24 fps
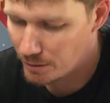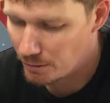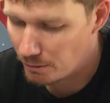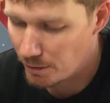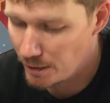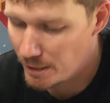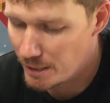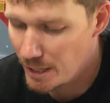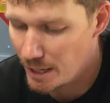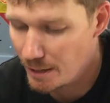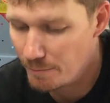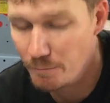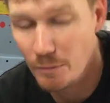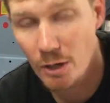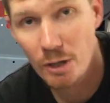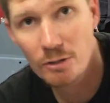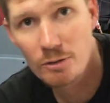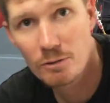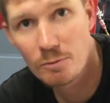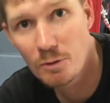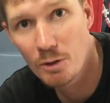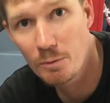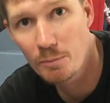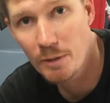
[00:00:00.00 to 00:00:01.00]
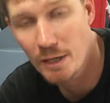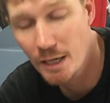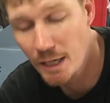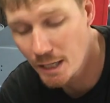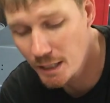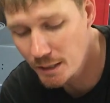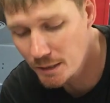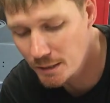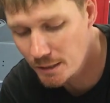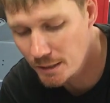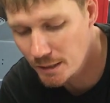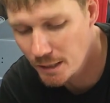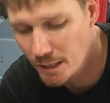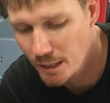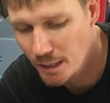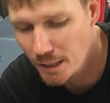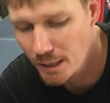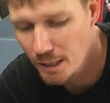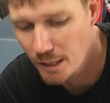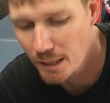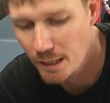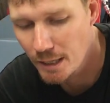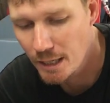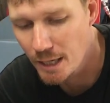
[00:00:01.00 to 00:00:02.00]
cleaned up most of my parts
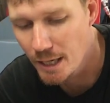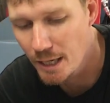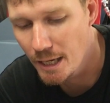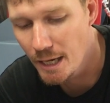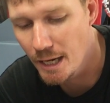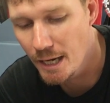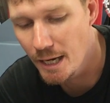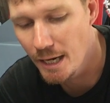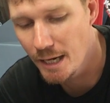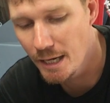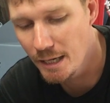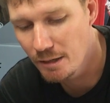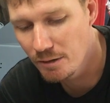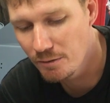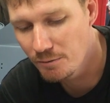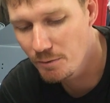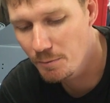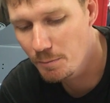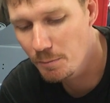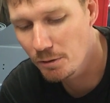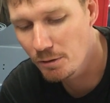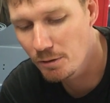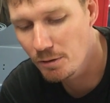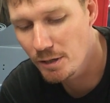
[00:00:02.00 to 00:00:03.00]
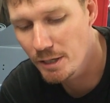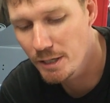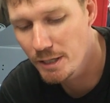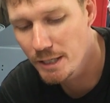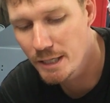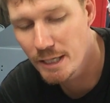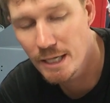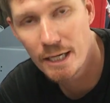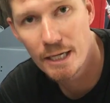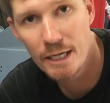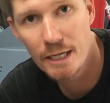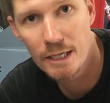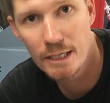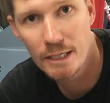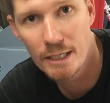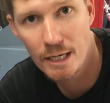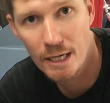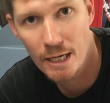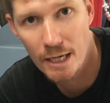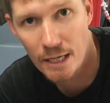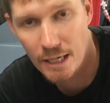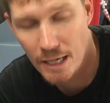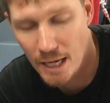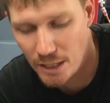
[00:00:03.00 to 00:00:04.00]
and I've applied
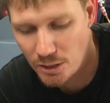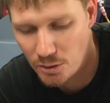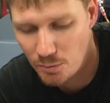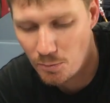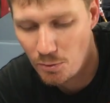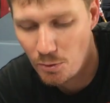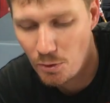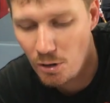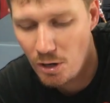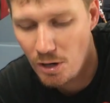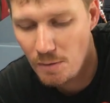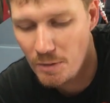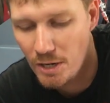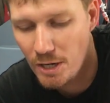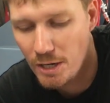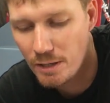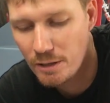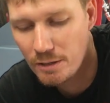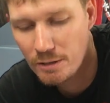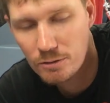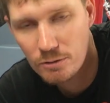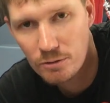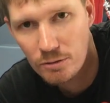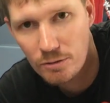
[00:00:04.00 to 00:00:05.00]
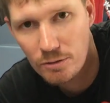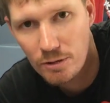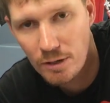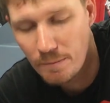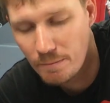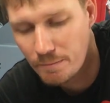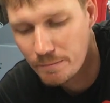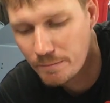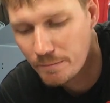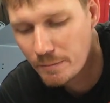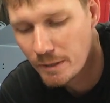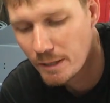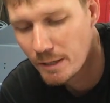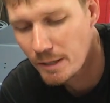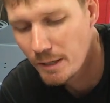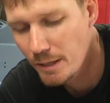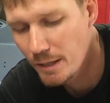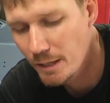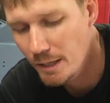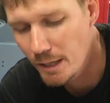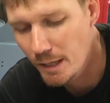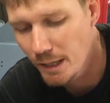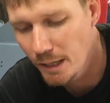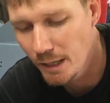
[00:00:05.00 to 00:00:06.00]
an Etch Primer to them.
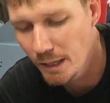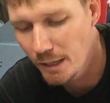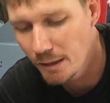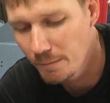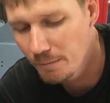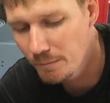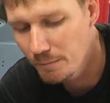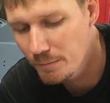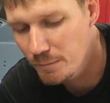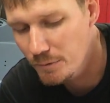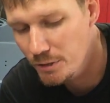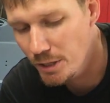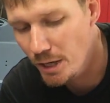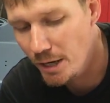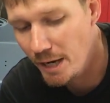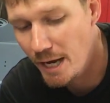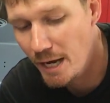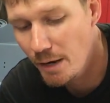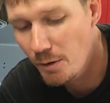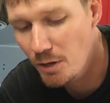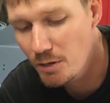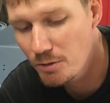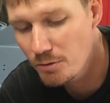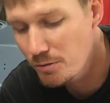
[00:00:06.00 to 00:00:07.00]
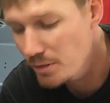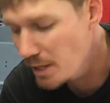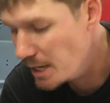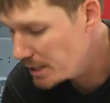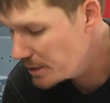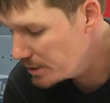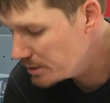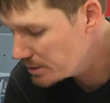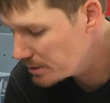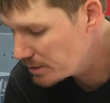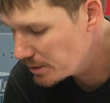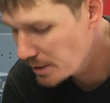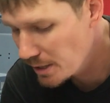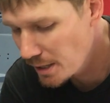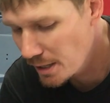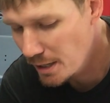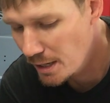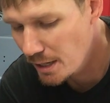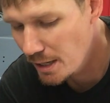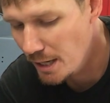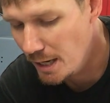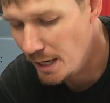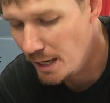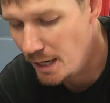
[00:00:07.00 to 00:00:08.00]
So how I do that is
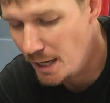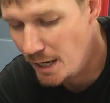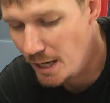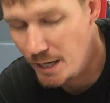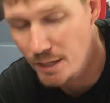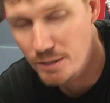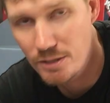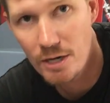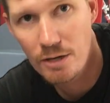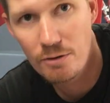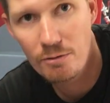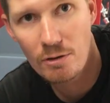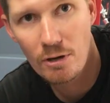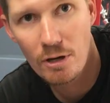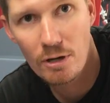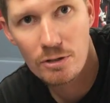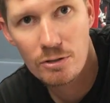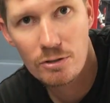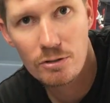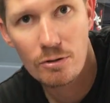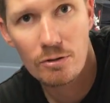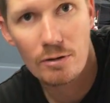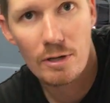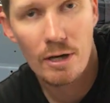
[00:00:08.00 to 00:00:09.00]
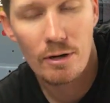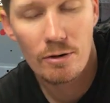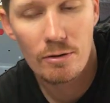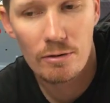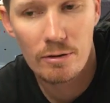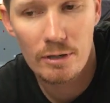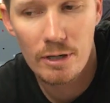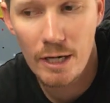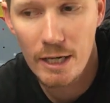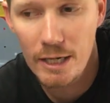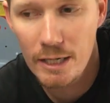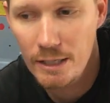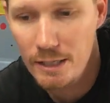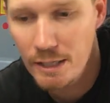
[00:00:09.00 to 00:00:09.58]
generally I just do that on